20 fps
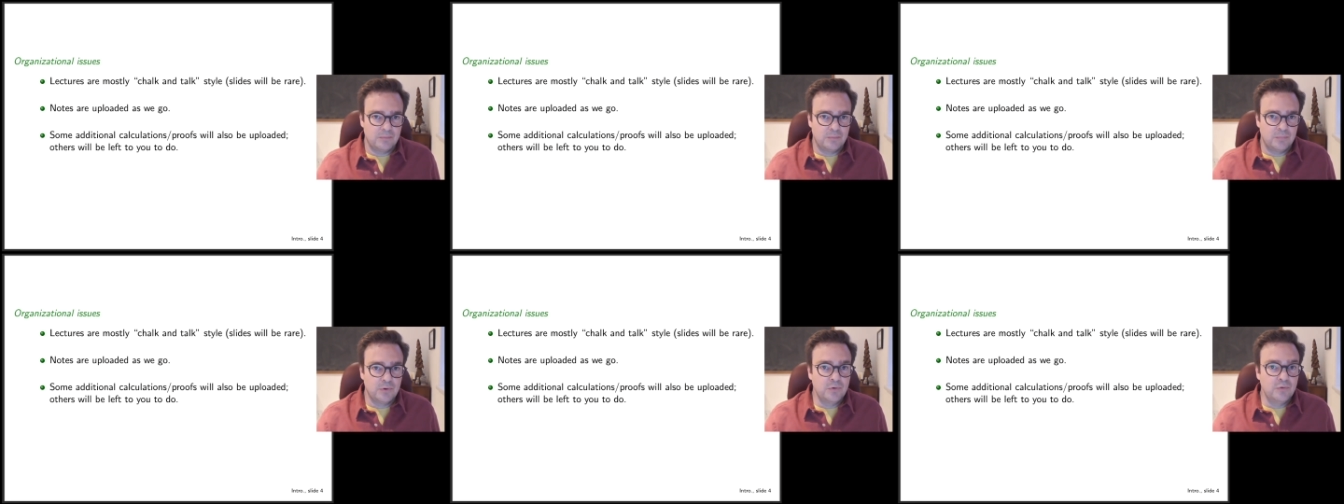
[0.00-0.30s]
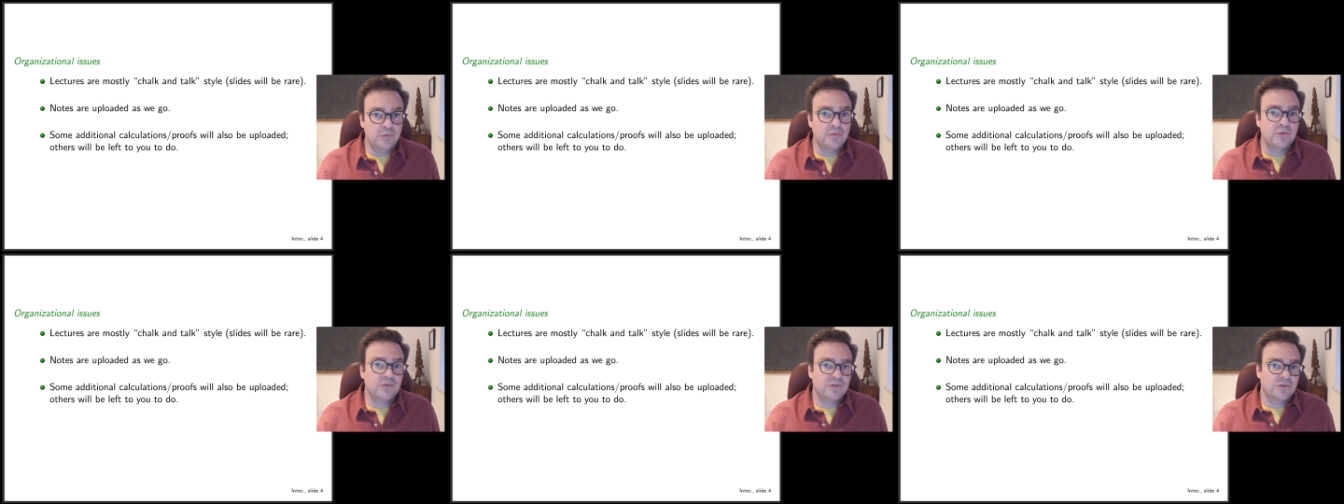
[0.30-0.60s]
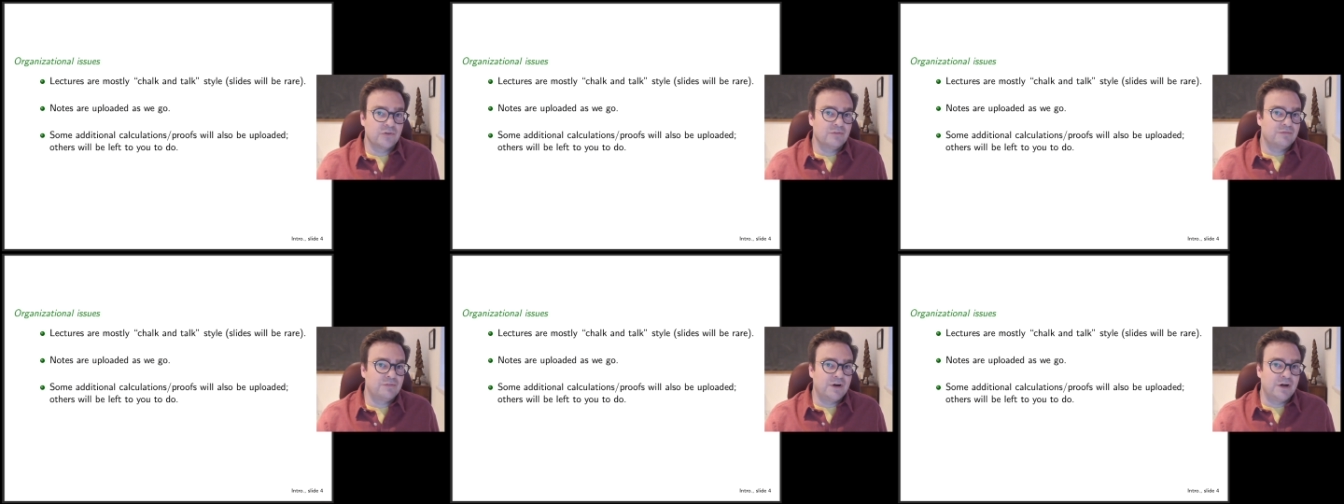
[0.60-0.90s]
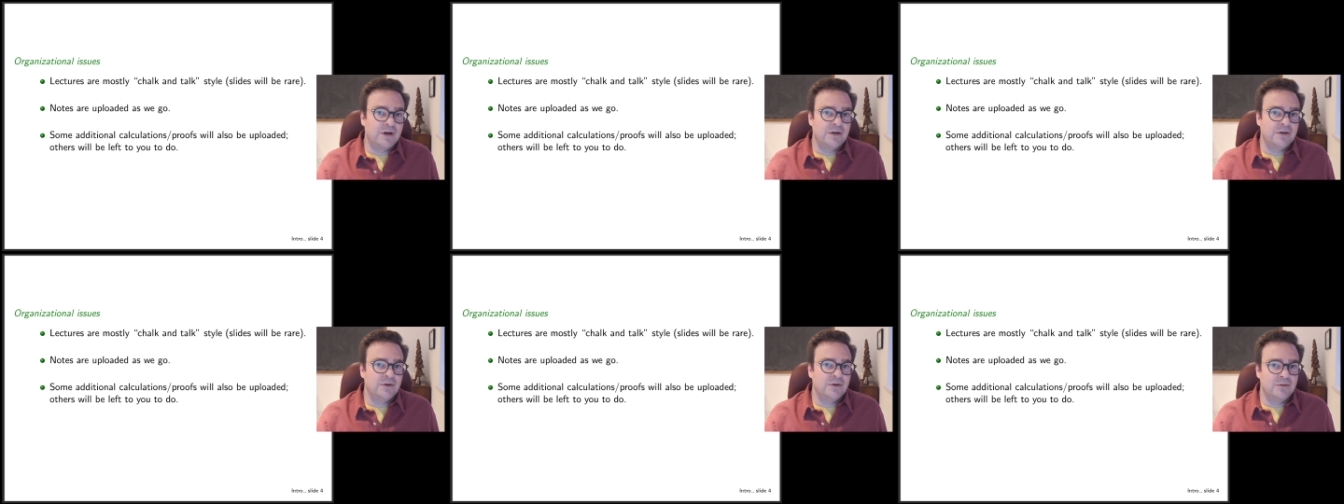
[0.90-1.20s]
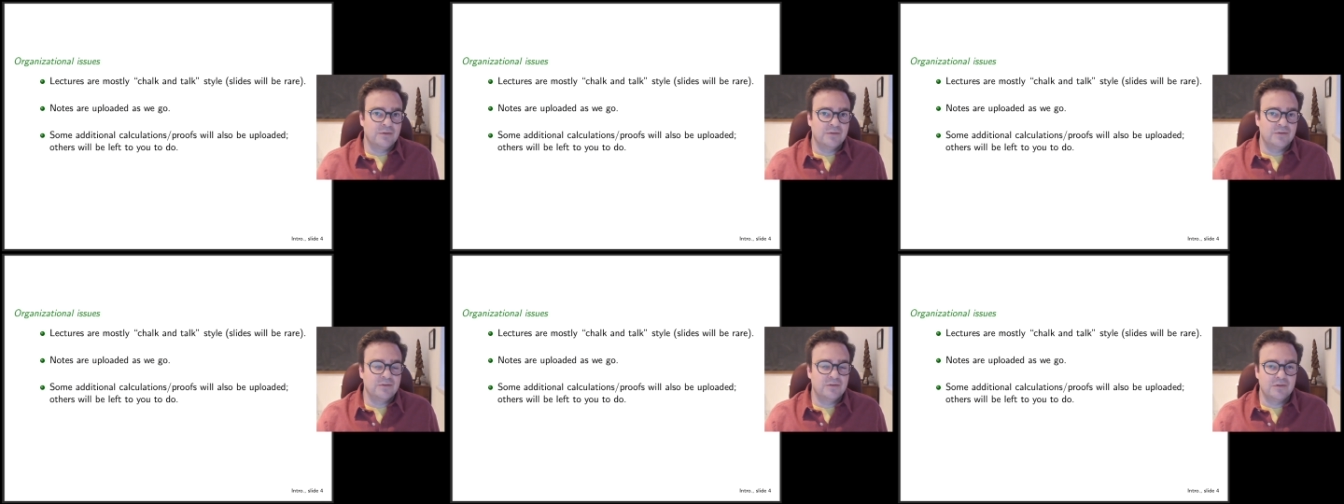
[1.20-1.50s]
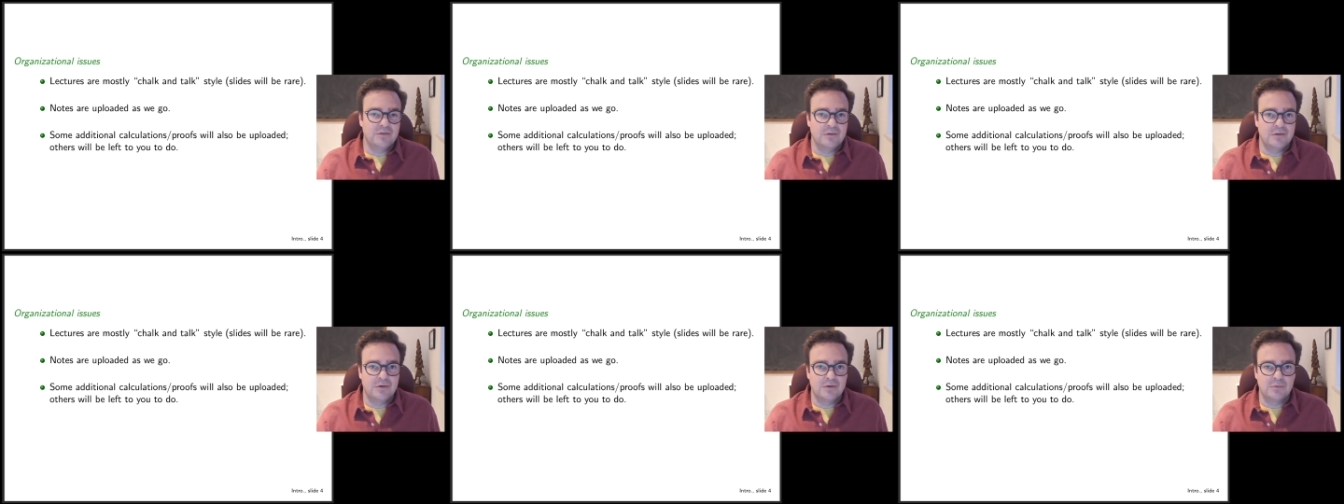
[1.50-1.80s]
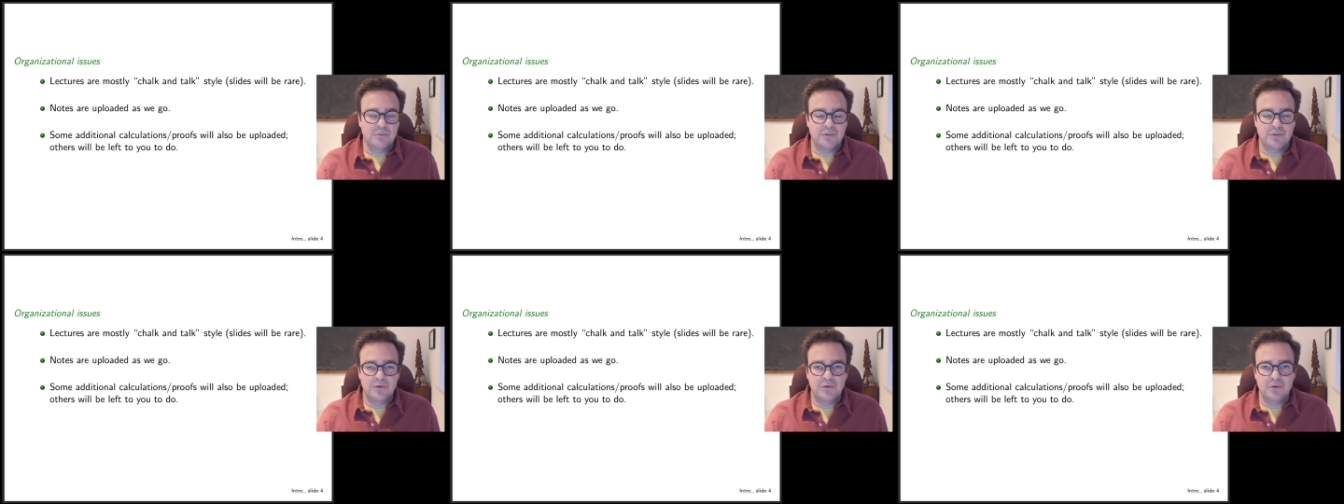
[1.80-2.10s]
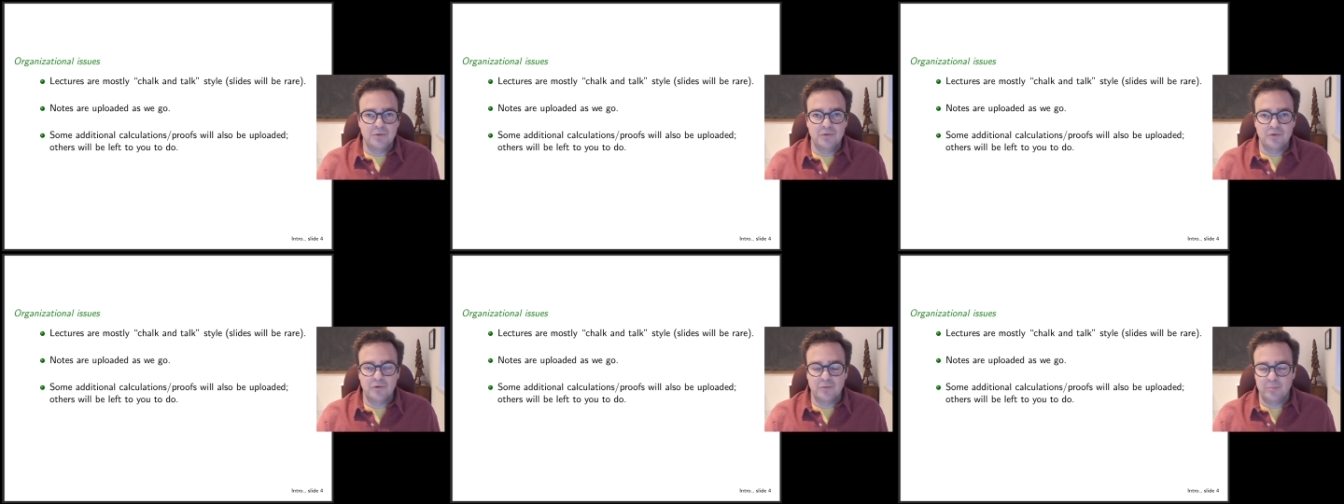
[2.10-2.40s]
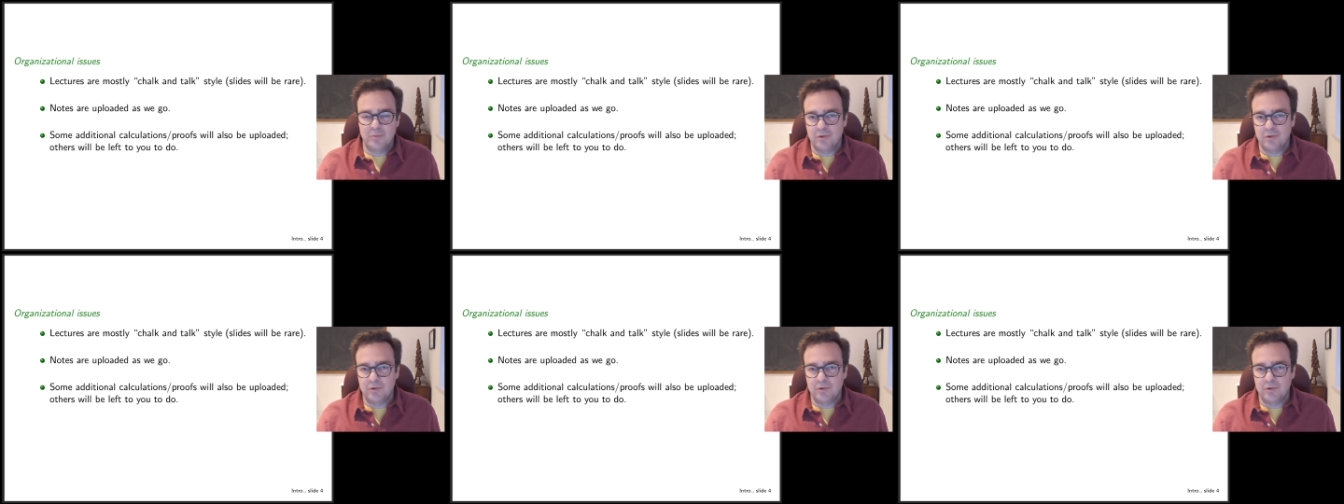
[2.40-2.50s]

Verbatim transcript: proofs file that's along with the notes,